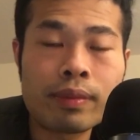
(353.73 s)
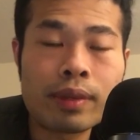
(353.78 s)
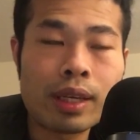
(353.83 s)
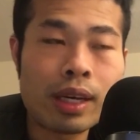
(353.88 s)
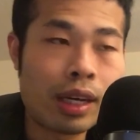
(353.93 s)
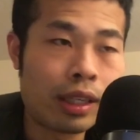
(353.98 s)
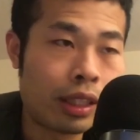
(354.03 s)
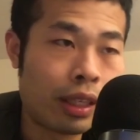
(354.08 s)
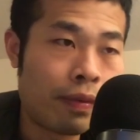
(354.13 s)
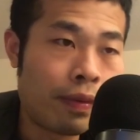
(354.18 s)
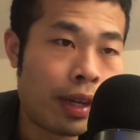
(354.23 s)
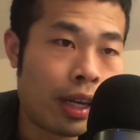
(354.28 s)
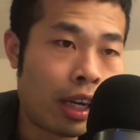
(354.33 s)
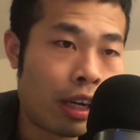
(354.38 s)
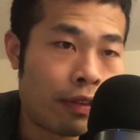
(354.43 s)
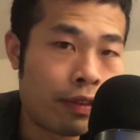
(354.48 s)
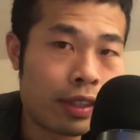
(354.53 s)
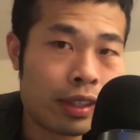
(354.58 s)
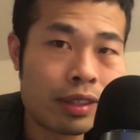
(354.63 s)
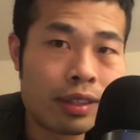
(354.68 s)
On-demand
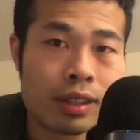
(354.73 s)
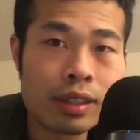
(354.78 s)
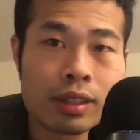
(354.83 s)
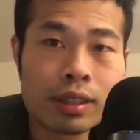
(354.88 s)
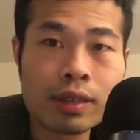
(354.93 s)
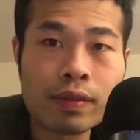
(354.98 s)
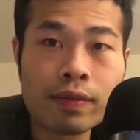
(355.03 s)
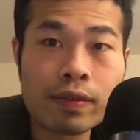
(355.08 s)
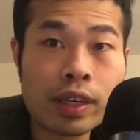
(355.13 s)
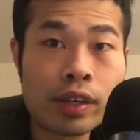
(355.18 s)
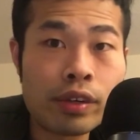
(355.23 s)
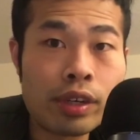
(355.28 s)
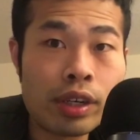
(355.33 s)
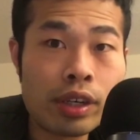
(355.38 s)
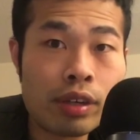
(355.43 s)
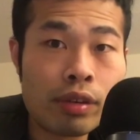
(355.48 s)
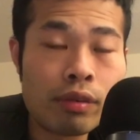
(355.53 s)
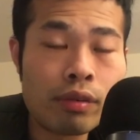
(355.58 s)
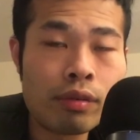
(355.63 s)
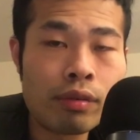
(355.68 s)
office is a very
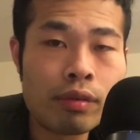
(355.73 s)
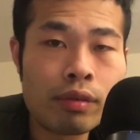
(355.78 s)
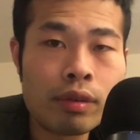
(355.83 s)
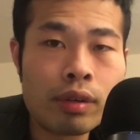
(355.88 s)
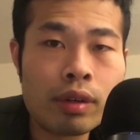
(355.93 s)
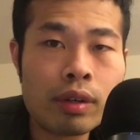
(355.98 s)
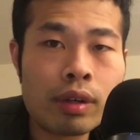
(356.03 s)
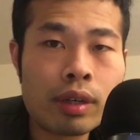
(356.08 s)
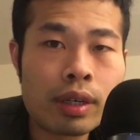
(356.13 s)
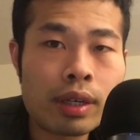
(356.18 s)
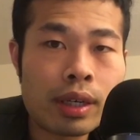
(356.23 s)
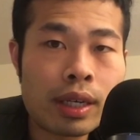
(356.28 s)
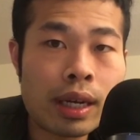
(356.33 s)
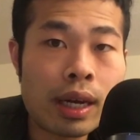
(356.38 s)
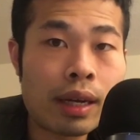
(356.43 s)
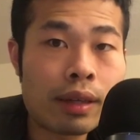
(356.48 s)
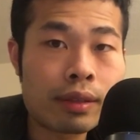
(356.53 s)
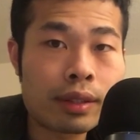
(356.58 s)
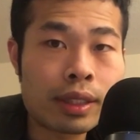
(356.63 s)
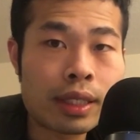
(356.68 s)
new
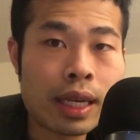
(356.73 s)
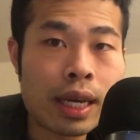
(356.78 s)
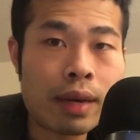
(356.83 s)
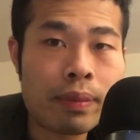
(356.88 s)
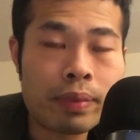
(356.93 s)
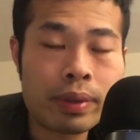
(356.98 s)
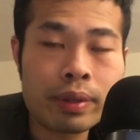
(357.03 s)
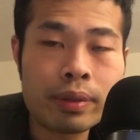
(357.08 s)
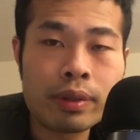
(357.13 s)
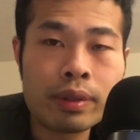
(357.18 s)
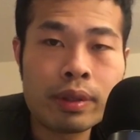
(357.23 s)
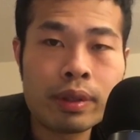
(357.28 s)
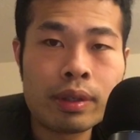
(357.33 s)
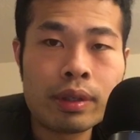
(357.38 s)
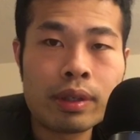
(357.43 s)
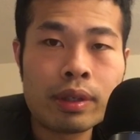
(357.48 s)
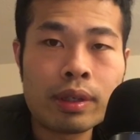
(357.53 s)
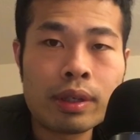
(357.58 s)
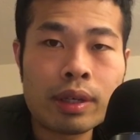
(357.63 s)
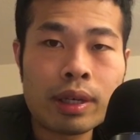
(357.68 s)
concept,
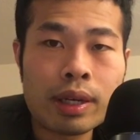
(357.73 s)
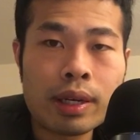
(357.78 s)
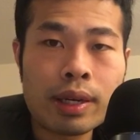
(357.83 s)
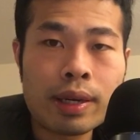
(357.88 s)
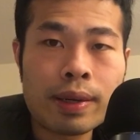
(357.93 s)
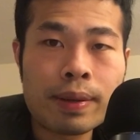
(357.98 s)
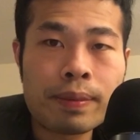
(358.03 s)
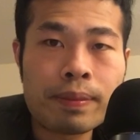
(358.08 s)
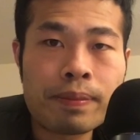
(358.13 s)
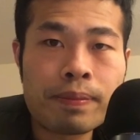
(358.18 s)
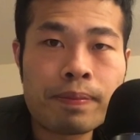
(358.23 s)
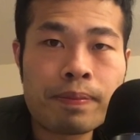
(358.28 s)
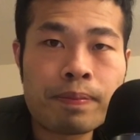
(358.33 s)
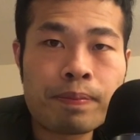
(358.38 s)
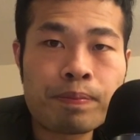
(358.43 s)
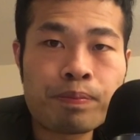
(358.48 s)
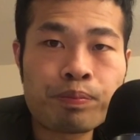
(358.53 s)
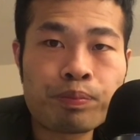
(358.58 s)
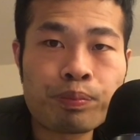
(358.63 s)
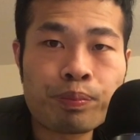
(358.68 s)
and
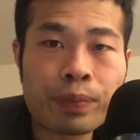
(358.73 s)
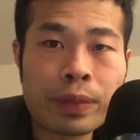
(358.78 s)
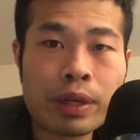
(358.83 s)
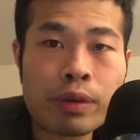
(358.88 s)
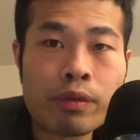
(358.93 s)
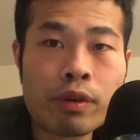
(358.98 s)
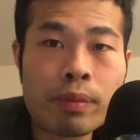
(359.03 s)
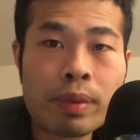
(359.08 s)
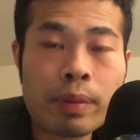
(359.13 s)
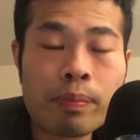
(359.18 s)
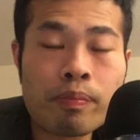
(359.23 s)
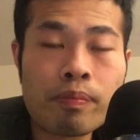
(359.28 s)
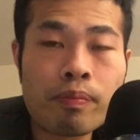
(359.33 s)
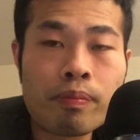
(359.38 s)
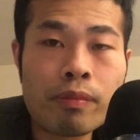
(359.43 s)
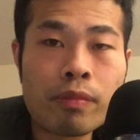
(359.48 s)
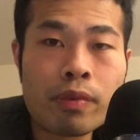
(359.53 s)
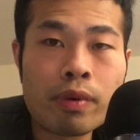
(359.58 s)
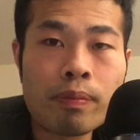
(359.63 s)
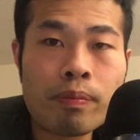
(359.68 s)
will
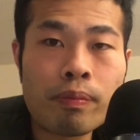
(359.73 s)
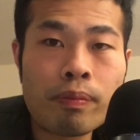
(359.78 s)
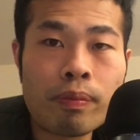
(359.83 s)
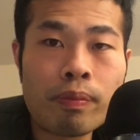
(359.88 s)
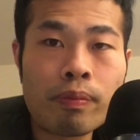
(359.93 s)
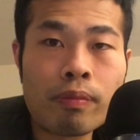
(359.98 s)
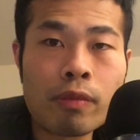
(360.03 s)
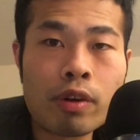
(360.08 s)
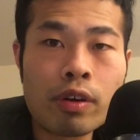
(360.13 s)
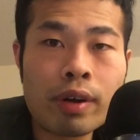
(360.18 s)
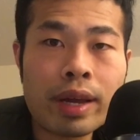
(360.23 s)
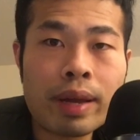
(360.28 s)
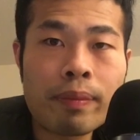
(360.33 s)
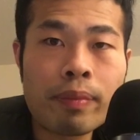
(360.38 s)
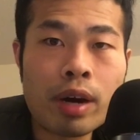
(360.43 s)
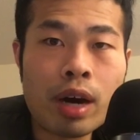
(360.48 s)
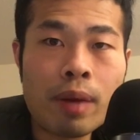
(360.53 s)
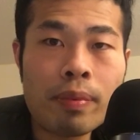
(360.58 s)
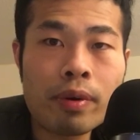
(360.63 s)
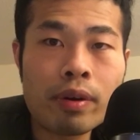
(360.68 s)
get
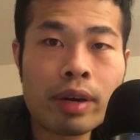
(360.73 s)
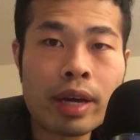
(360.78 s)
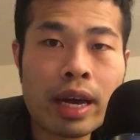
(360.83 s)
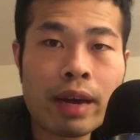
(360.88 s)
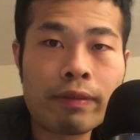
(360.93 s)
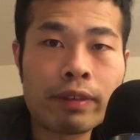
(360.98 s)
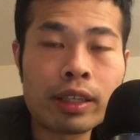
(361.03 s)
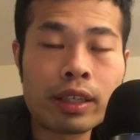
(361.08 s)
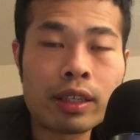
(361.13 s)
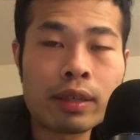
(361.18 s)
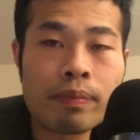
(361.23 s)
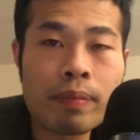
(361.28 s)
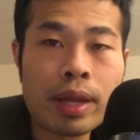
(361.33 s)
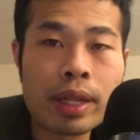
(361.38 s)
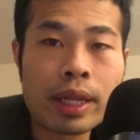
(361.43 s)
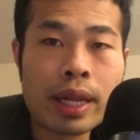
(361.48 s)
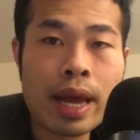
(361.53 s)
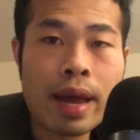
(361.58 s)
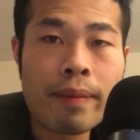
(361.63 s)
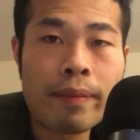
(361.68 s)
popular after the
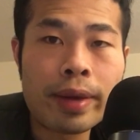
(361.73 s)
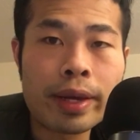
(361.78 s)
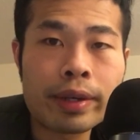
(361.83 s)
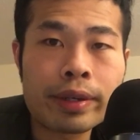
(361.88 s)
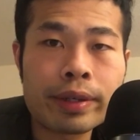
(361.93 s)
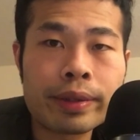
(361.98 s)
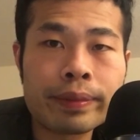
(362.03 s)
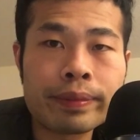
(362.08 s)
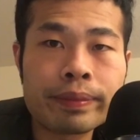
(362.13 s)
pandemic.